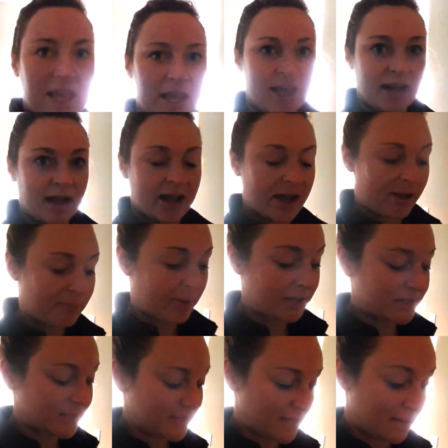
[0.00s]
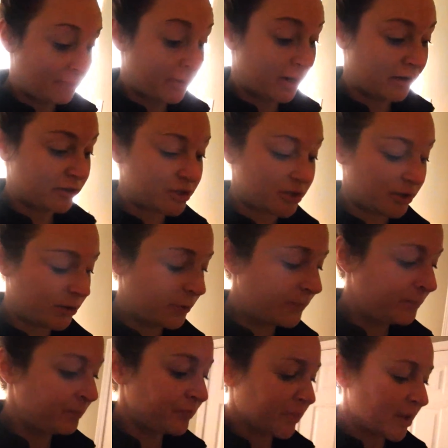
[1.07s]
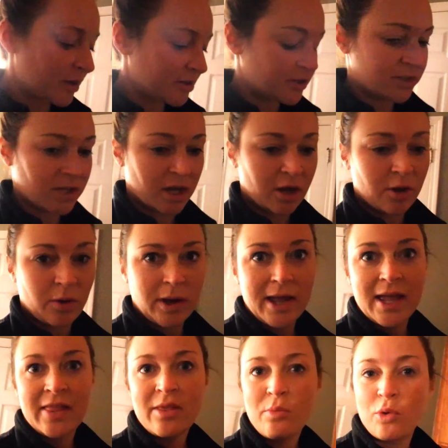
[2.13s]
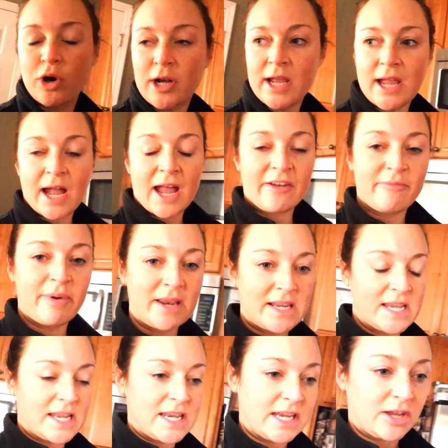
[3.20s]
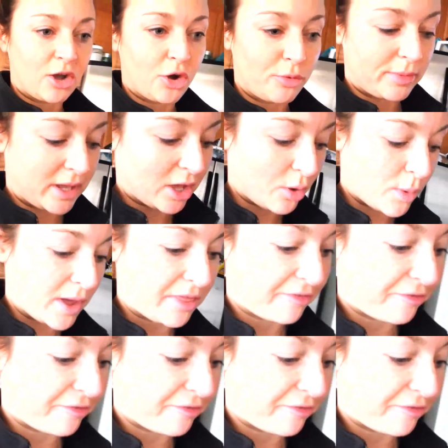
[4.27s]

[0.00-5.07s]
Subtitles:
it mixes in better too. So in the morning I've been eating oatmeal with